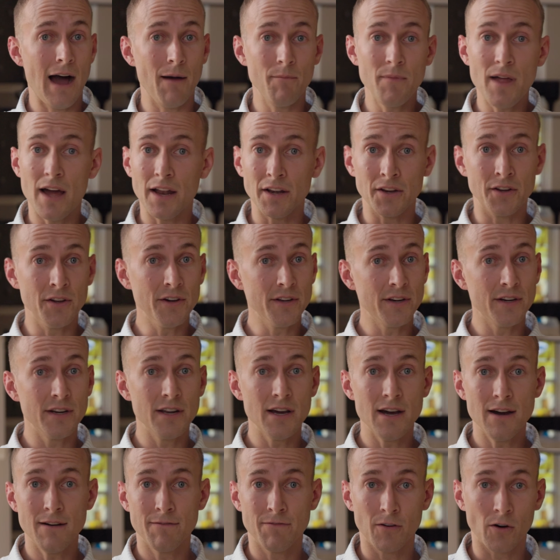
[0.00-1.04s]
I'm not good
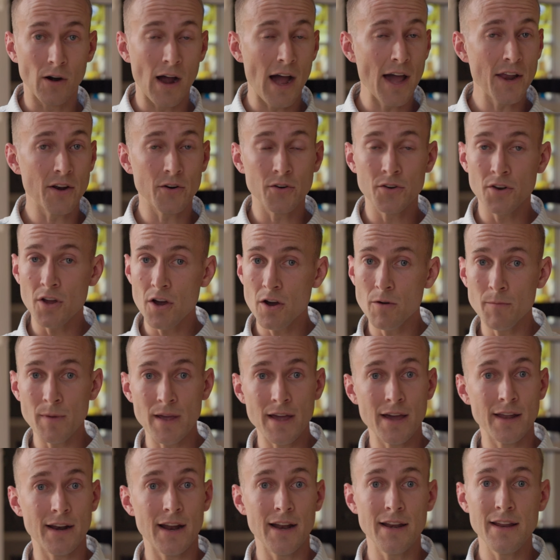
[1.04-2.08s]
enough, or I don't know,
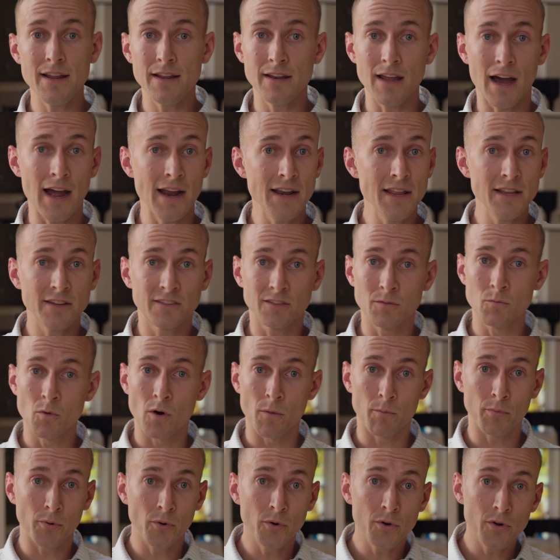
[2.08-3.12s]
man, I need, I need some
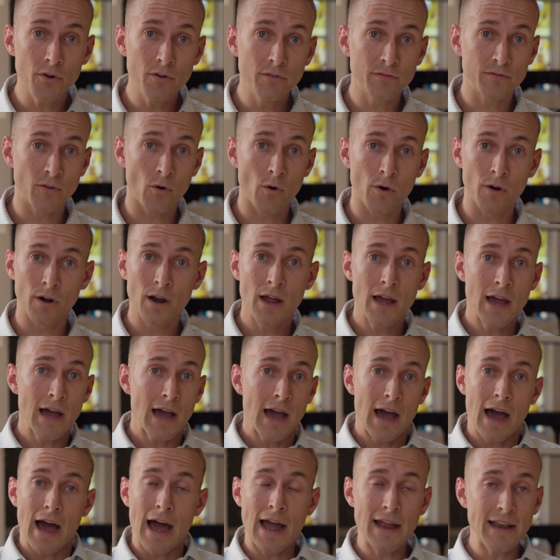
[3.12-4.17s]
more proof, or
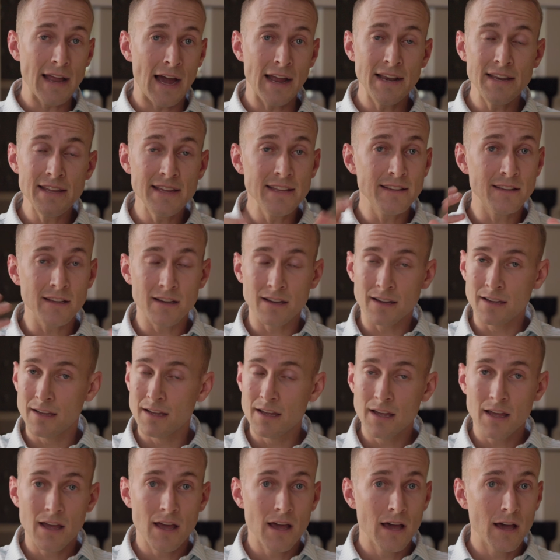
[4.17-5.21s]
I, I need to,
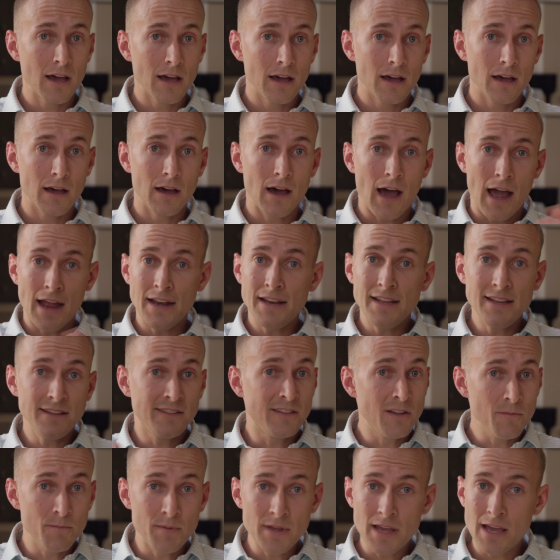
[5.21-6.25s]
I need
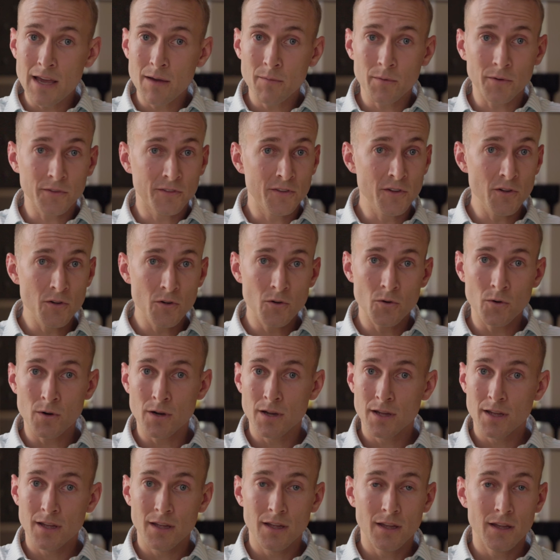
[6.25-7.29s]
to be able to
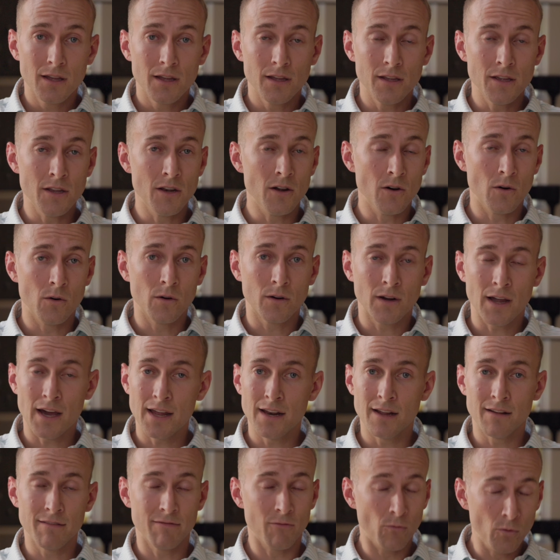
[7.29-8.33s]
you know,
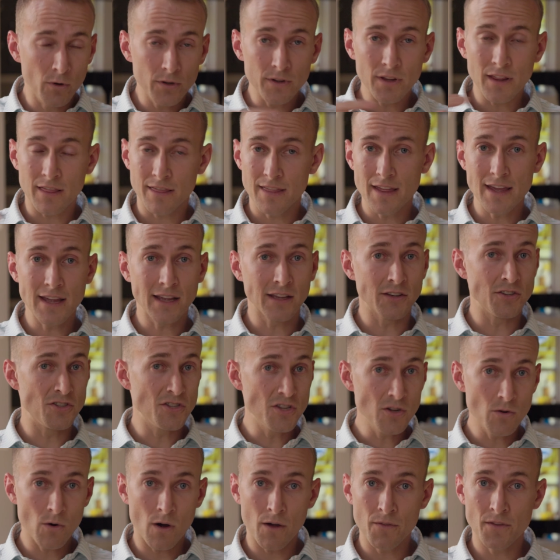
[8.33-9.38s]
kind of really think and
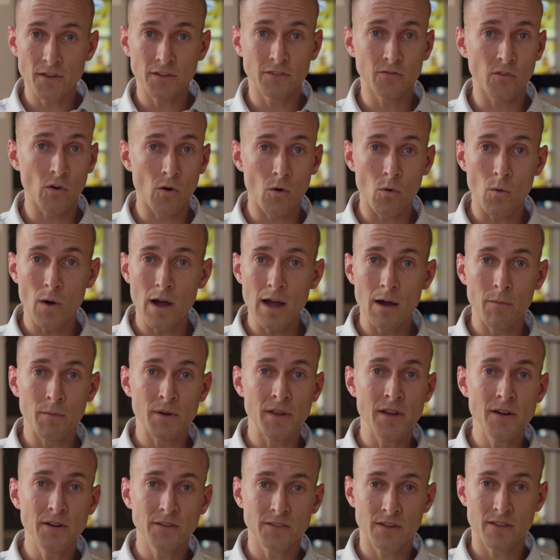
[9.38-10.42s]
chew on this for a while,
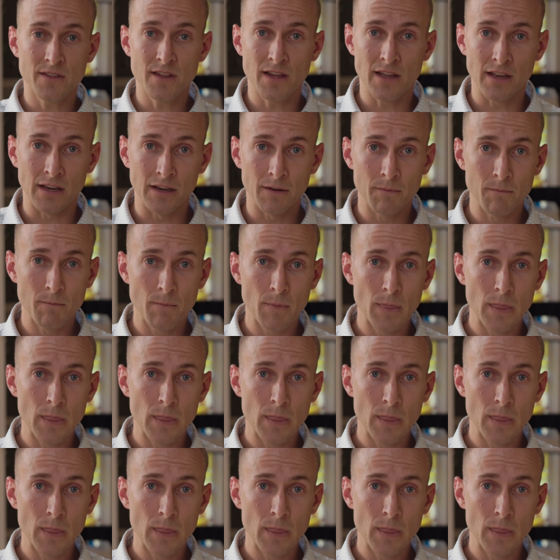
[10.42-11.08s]
but here's the thing